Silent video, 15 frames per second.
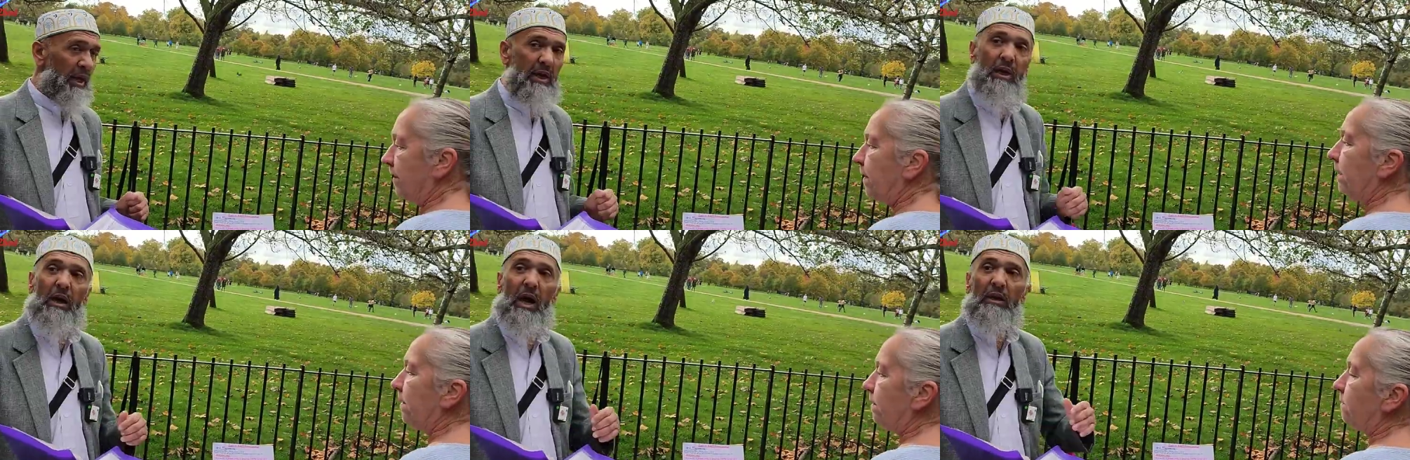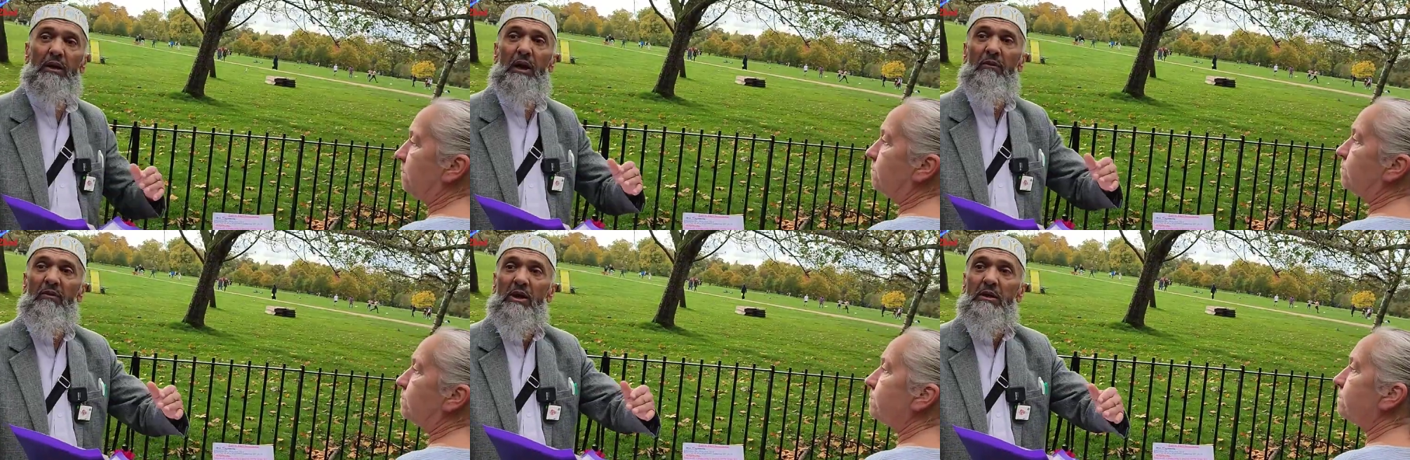Speaker 1: They yeah.
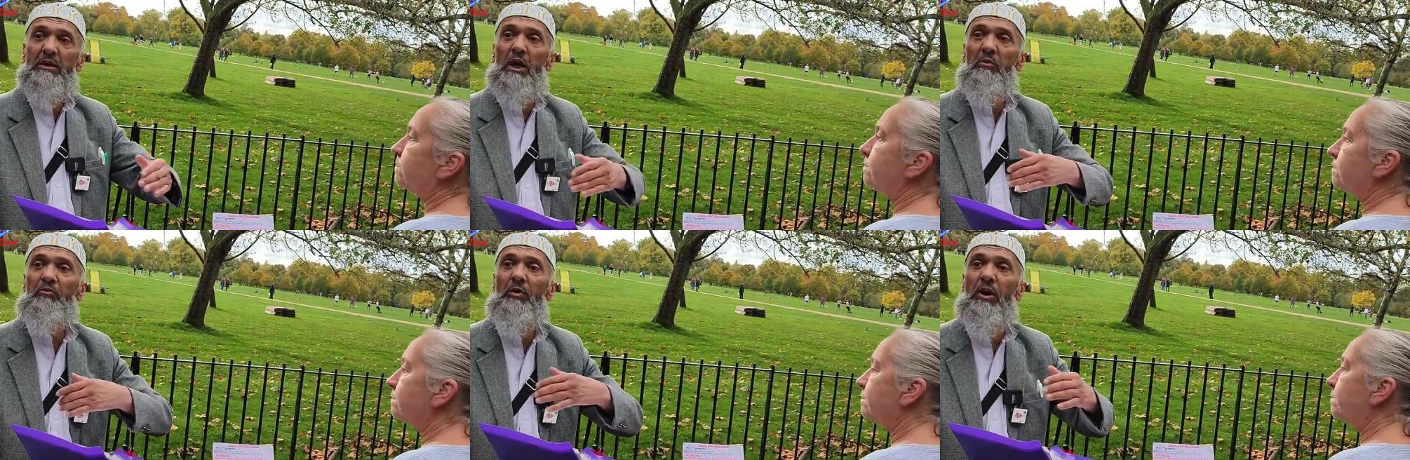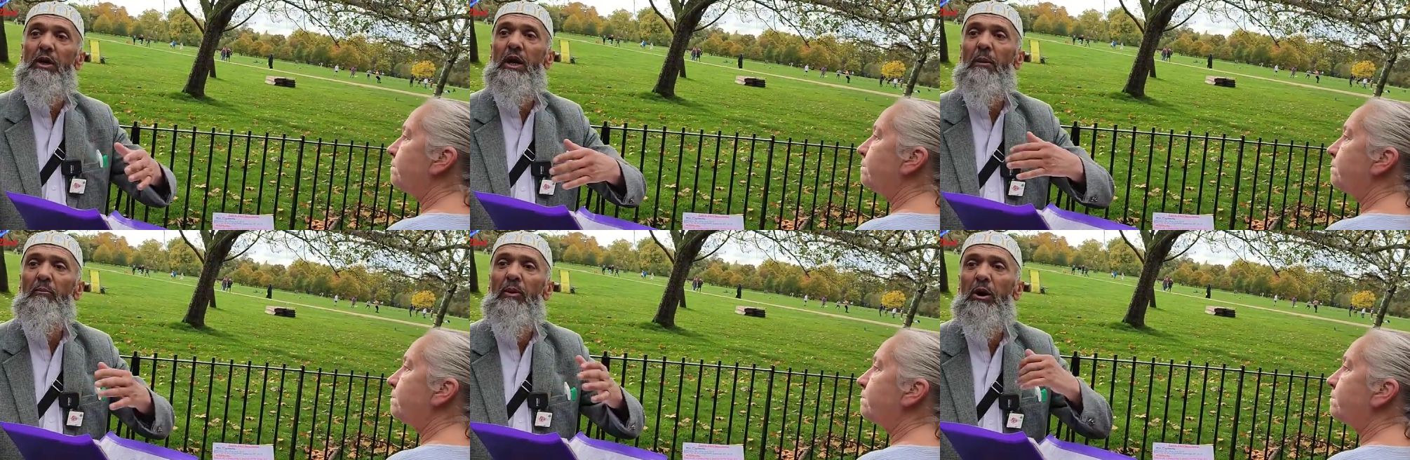are giving
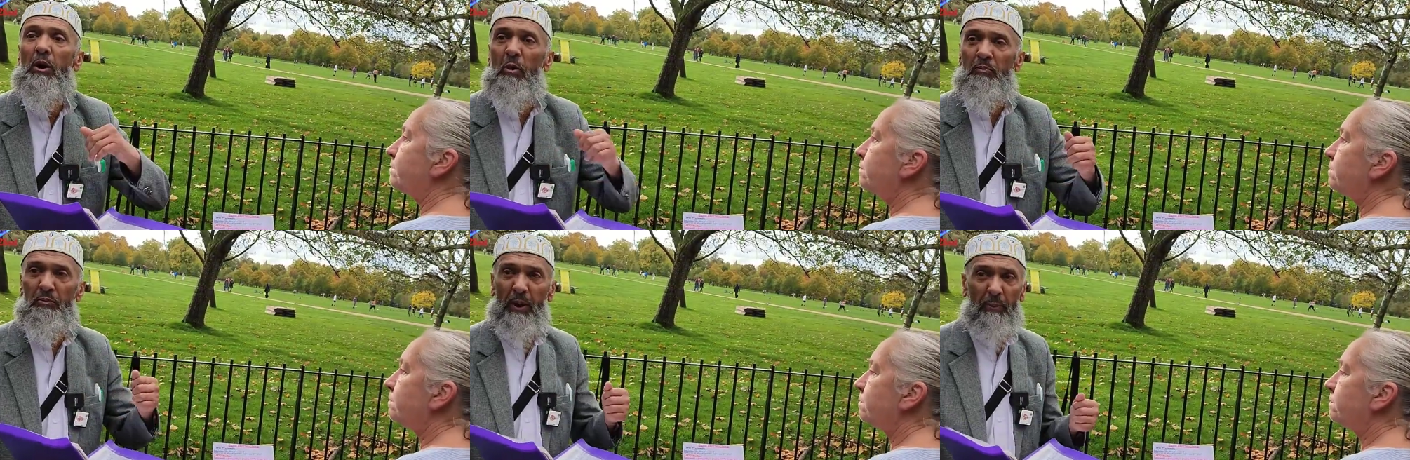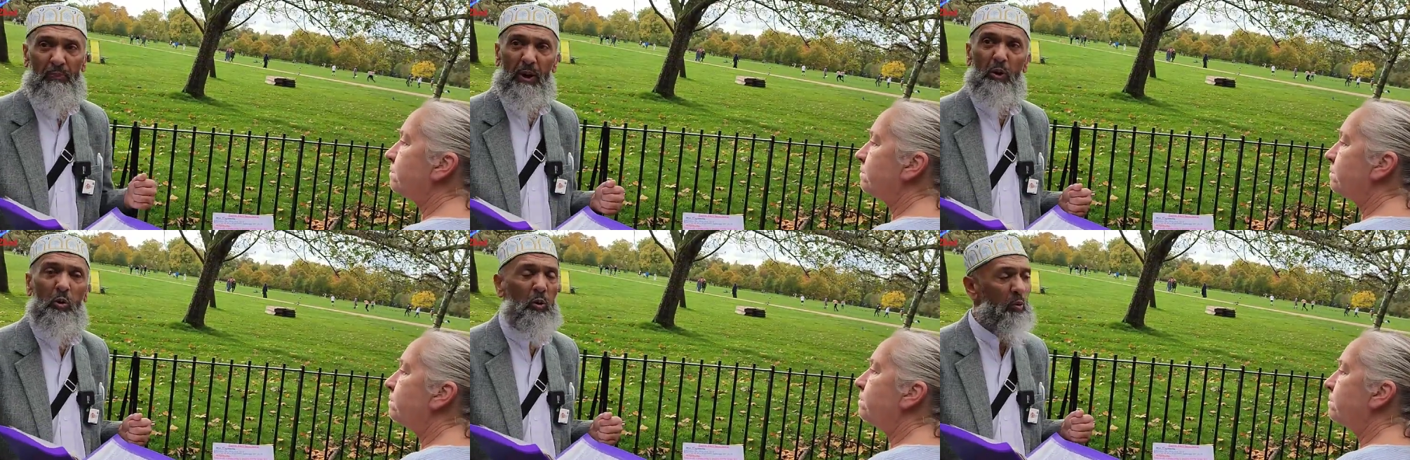different number of
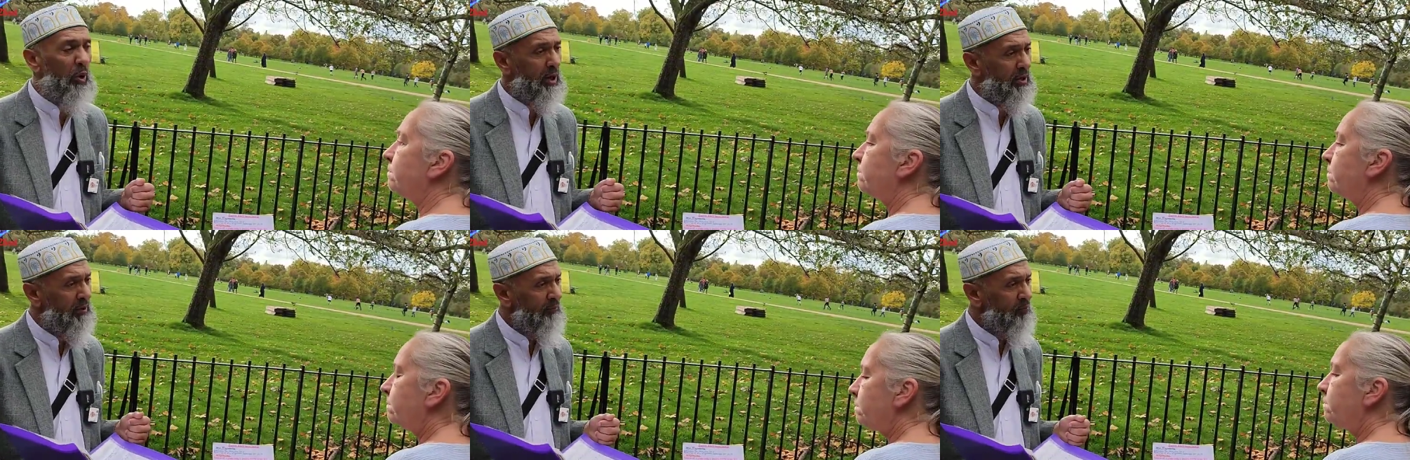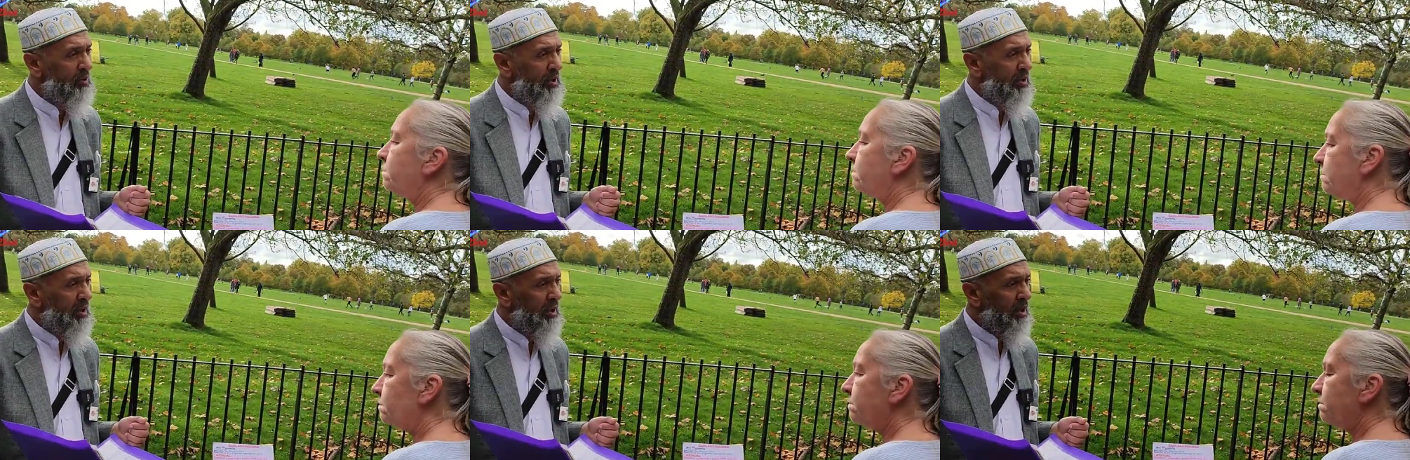people who were
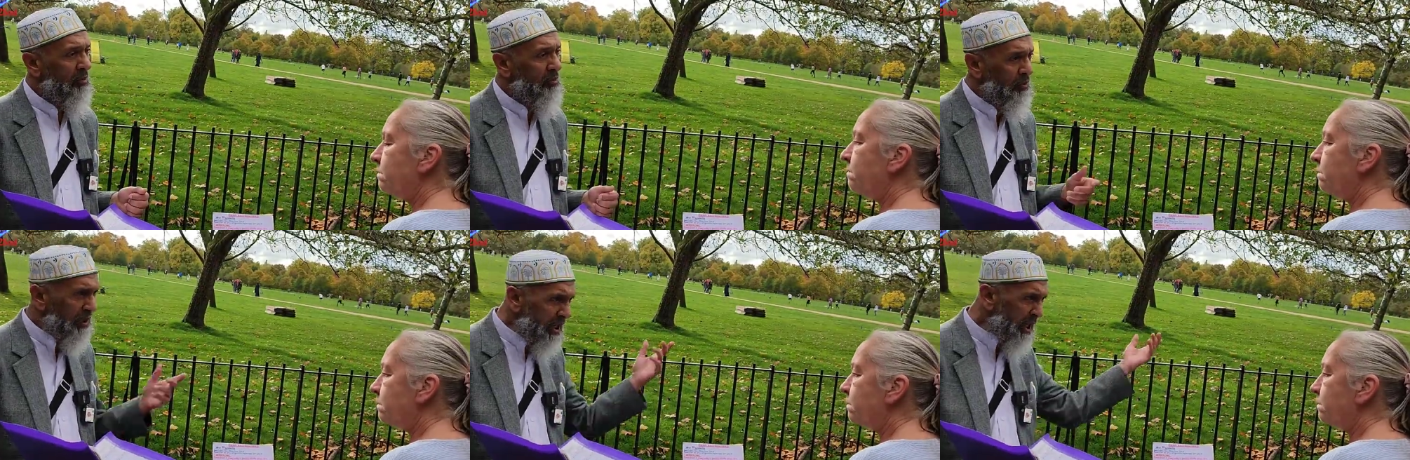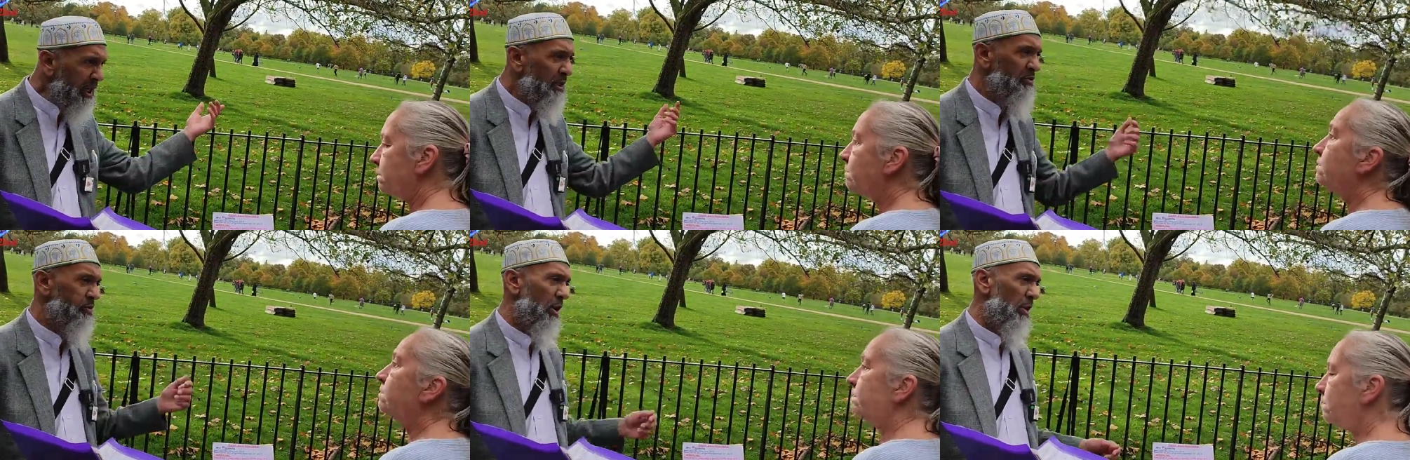
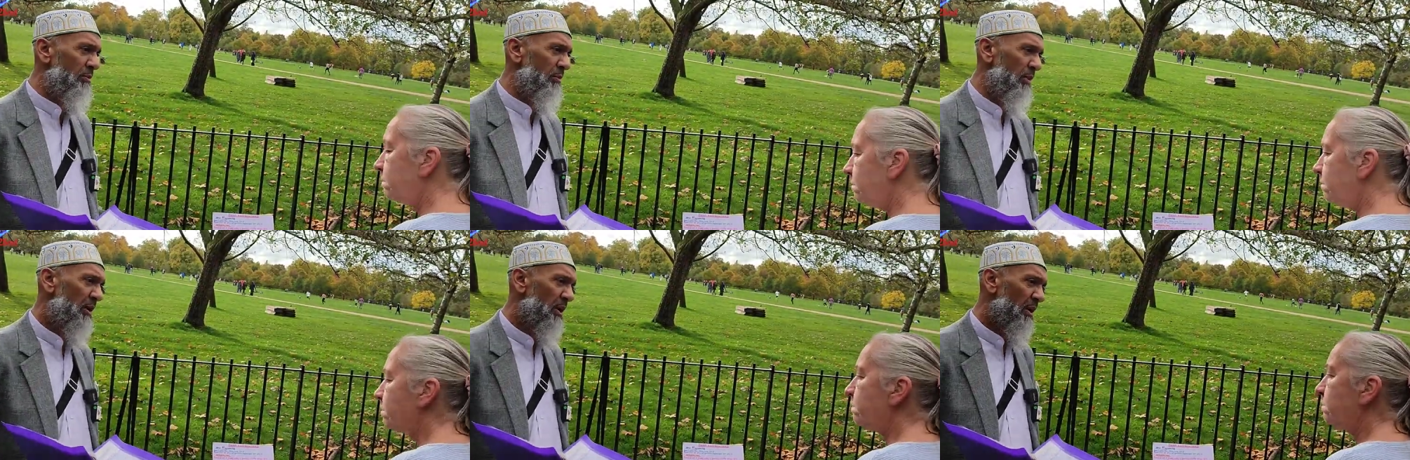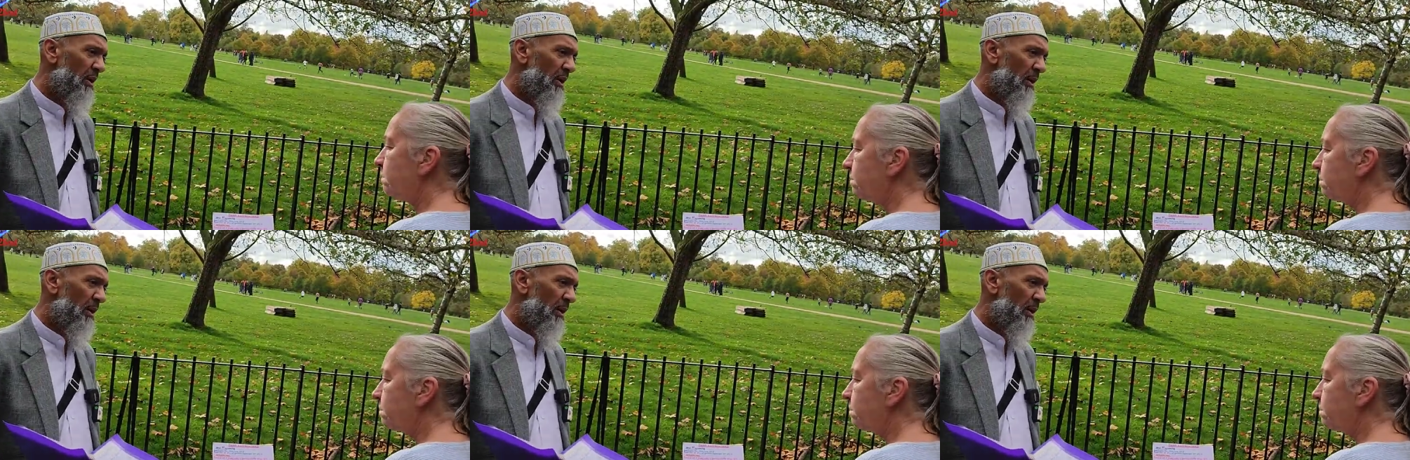freed from